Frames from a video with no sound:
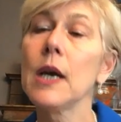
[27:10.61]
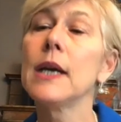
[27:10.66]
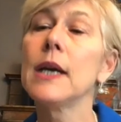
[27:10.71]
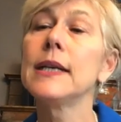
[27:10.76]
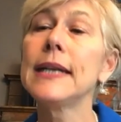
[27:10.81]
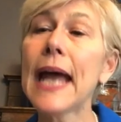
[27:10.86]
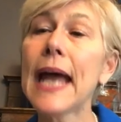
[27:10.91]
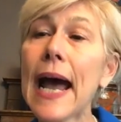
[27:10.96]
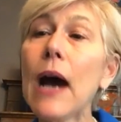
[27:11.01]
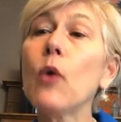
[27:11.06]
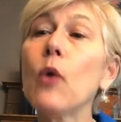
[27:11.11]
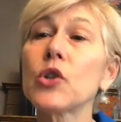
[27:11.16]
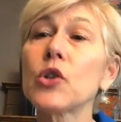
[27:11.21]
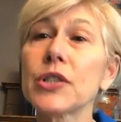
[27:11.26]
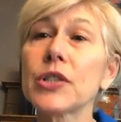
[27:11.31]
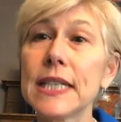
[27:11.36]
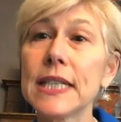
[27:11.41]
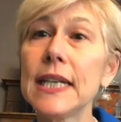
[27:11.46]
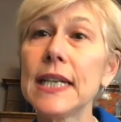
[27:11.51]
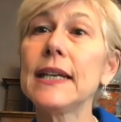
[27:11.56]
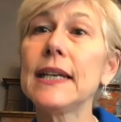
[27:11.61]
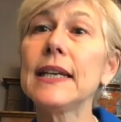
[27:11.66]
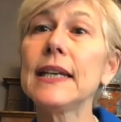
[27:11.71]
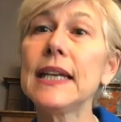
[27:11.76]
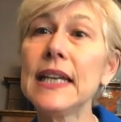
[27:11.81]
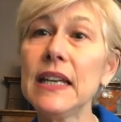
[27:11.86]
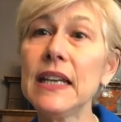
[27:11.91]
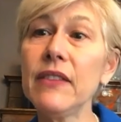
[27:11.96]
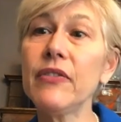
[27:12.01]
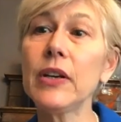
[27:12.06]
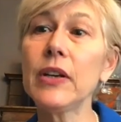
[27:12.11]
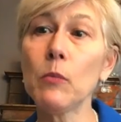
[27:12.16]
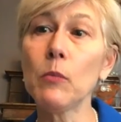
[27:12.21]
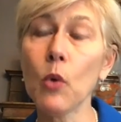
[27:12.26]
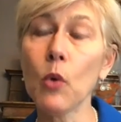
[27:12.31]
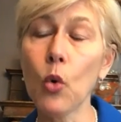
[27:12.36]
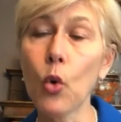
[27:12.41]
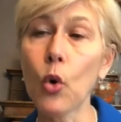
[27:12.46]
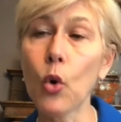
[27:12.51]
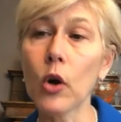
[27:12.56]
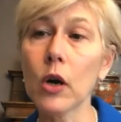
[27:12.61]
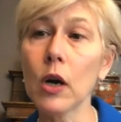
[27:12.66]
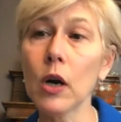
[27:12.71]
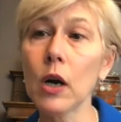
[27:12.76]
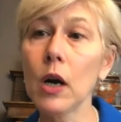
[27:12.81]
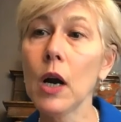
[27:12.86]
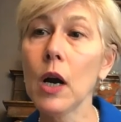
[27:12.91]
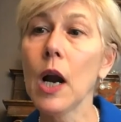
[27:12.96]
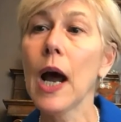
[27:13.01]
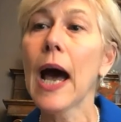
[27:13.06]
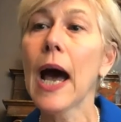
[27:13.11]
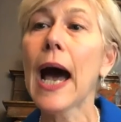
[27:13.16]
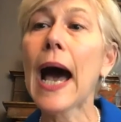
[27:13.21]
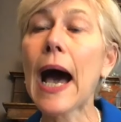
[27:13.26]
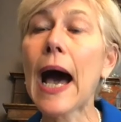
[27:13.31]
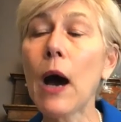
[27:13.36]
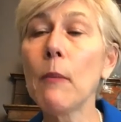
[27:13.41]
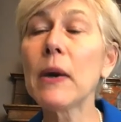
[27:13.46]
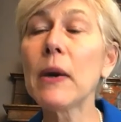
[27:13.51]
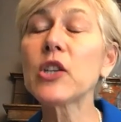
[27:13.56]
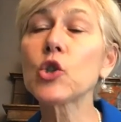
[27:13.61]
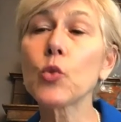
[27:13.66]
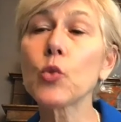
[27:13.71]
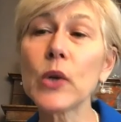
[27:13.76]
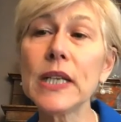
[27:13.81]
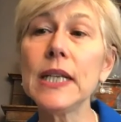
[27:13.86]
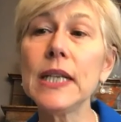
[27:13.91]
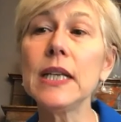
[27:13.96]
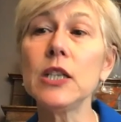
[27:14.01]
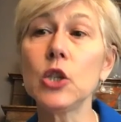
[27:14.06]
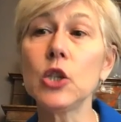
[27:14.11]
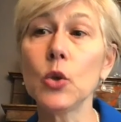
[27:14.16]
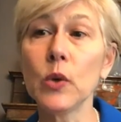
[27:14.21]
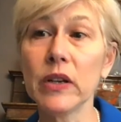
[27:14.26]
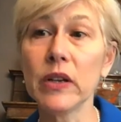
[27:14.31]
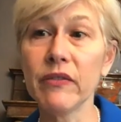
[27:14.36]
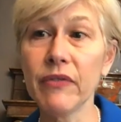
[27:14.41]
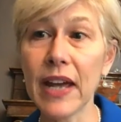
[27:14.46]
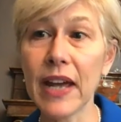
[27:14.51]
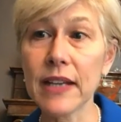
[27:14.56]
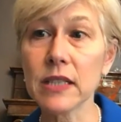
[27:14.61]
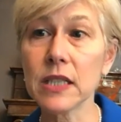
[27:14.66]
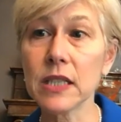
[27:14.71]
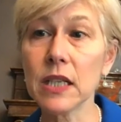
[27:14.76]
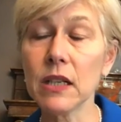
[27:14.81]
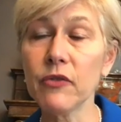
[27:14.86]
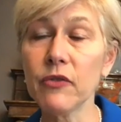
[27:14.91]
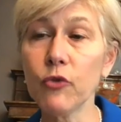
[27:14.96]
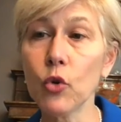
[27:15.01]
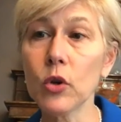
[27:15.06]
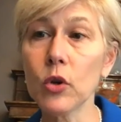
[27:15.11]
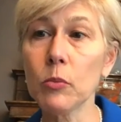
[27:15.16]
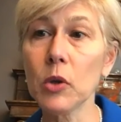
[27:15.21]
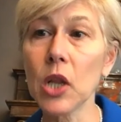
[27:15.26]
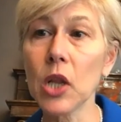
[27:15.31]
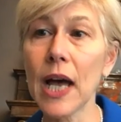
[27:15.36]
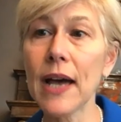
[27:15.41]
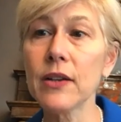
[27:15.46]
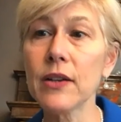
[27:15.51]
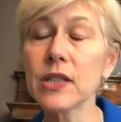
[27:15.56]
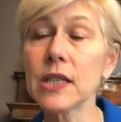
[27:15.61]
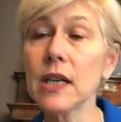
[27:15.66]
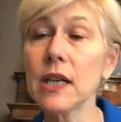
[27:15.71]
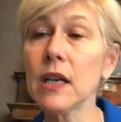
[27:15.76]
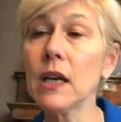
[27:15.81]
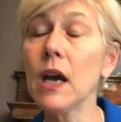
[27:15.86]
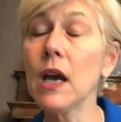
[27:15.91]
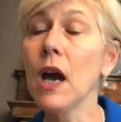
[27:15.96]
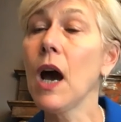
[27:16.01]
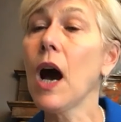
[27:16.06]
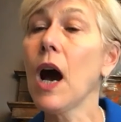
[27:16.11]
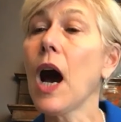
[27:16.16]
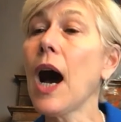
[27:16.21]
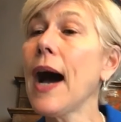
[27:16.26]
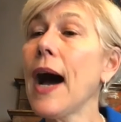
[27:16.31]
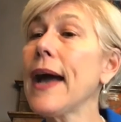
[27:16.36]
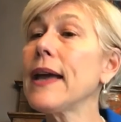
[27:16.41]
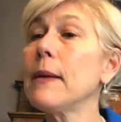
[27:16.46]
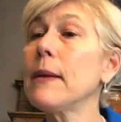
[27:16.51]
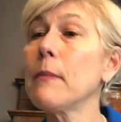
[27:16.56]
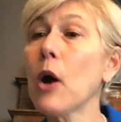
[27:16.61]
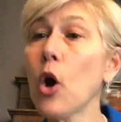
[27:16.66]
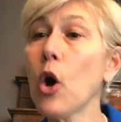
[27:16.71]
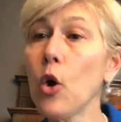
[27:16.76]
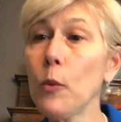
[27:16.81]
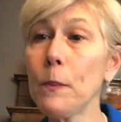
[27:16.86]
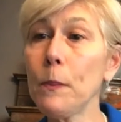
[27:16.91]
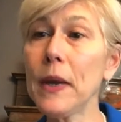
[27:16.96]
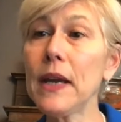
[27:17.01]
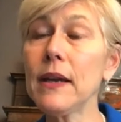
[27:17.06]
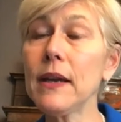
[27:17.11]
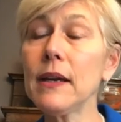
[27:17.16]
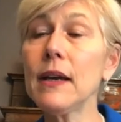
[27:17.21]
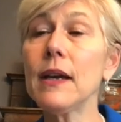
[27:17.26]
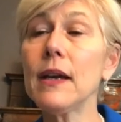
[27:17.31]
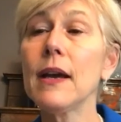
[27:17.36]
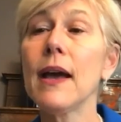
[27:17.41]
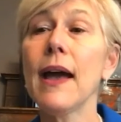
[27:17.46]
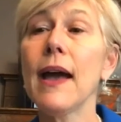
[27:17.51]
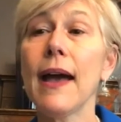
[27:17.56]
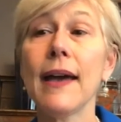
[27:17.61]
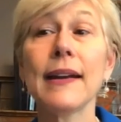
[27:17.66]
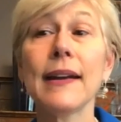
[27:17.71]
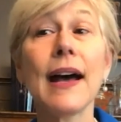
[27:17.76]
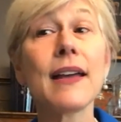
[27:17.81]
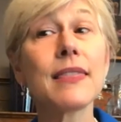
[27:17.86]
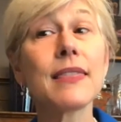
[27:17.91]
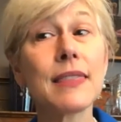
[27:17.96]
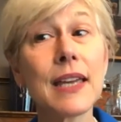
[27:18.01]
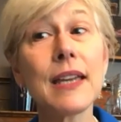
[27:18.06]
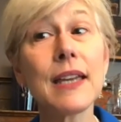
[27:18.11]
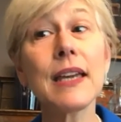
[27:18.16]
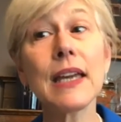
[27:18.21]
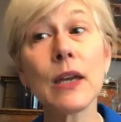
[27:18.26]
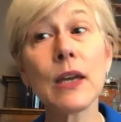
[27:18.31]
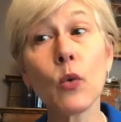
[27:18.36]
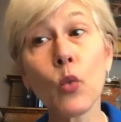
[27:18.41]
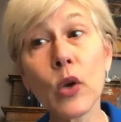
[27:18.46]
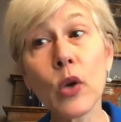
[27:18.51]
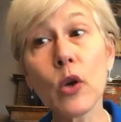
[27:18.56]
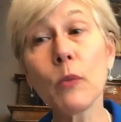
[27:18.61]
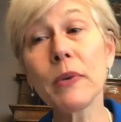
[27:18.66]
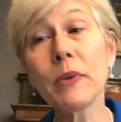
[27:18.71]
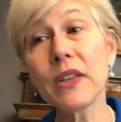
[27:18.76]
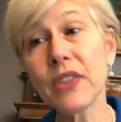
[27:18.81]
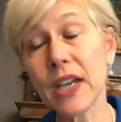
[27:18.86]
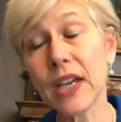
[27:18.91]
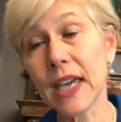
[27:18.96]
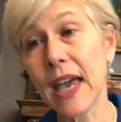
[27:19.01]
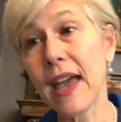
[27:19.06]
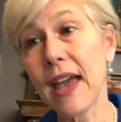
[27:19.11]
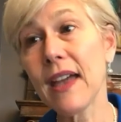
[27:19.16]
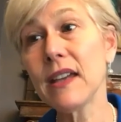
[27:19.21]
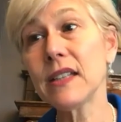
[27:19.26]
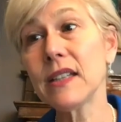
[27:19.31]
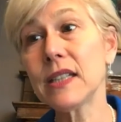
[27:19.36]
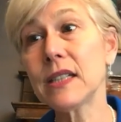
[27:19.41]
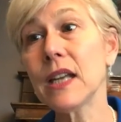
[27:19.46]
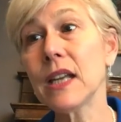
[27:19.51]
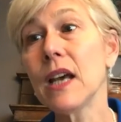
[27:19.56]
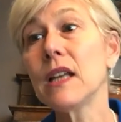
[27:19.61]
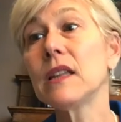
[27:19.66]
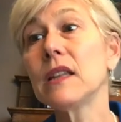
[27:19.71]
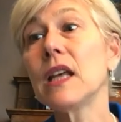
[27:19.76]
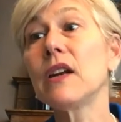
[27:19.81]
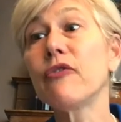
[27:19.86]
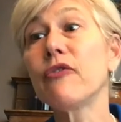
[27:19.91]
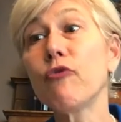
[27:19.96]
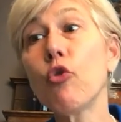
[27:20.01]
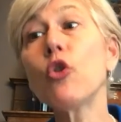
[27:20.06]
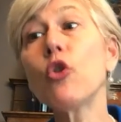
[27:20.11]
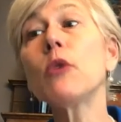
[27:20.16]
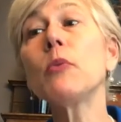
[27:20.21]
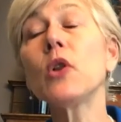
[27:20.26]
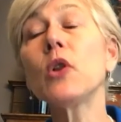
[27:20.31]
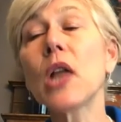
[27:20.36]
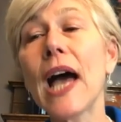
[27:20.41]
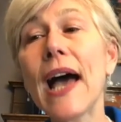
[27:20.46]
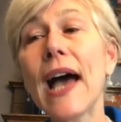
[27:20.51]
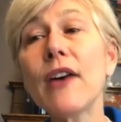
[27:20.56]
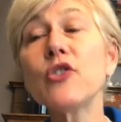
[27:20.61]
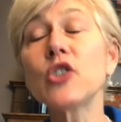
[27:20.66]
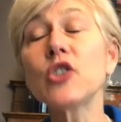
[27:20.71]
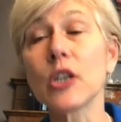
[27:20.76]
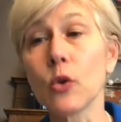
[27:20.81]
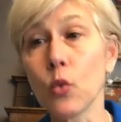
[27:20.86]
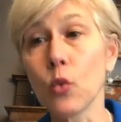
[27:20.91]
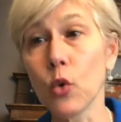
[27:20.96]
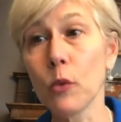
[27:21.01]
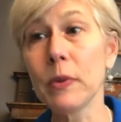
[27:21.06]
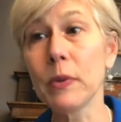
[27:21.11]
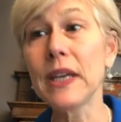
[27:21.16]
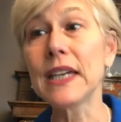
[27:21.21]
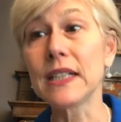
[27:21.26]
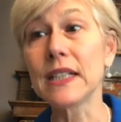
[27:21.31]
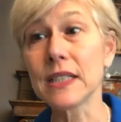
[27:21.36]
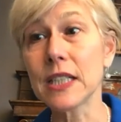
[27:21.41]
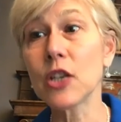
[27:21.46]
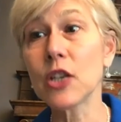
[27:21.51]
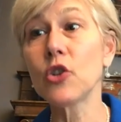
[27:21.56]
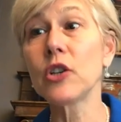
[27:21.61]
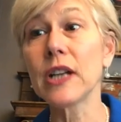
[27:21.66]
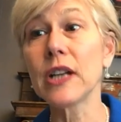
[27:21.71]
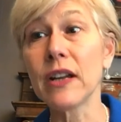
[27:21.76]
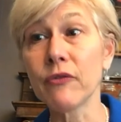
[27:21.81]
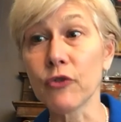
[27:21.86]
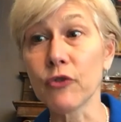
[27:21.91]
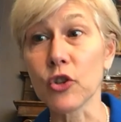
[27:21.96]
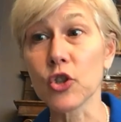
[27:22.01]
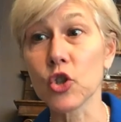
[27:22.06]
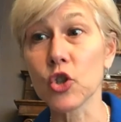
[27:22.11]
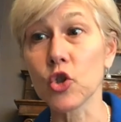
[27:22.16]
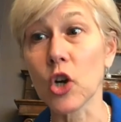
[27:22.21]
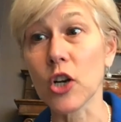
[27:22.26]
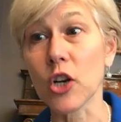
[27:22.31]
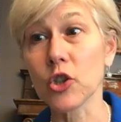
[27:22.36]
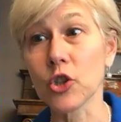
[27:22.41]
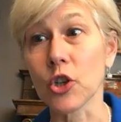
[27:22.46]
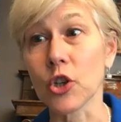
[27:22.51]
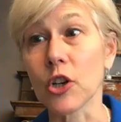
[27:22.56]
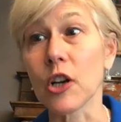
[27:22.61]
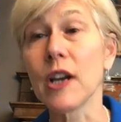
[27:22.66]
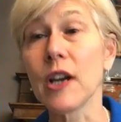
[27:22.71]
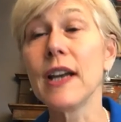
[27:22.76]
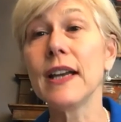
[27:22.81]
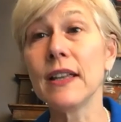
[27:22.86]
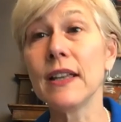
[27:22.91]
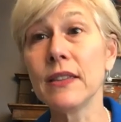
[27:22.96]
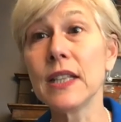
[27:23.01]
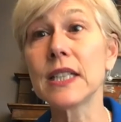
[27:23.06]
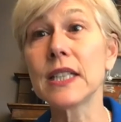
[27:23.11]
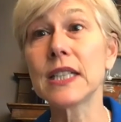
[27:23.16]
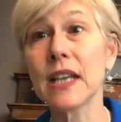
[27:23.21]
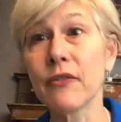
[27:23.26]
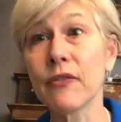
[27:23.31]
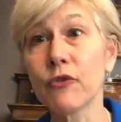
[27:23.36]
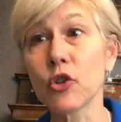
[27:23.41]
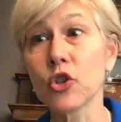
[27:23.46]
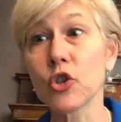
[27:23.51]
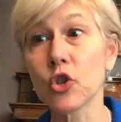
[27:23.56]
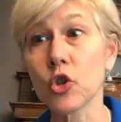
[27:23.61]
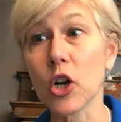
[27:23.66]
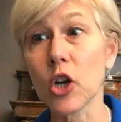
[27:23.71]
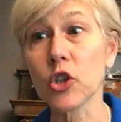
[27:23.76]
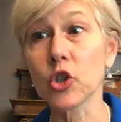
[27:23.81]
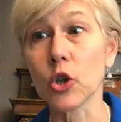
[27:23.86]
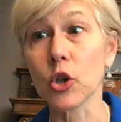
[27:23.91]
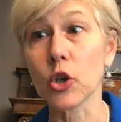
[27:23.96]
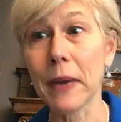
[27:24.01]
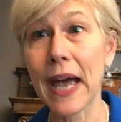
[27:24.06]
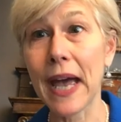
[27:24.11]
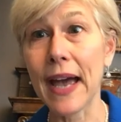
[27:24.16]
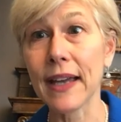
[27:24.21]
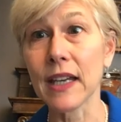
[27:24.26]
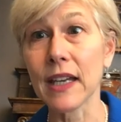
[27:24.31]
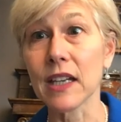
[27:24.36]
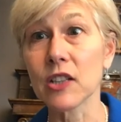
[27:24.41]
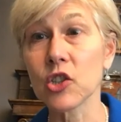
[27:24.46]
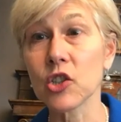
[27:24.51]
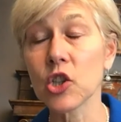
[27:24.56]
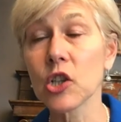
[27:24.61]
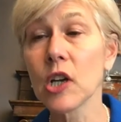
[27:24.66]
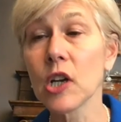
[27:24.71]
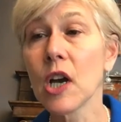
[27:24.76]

Now we're seeing even more how much we need to invest in affordable housing. I am hoping, and I think it will be the case, that affordable housing will be considered infrastructure in this infrastructure package.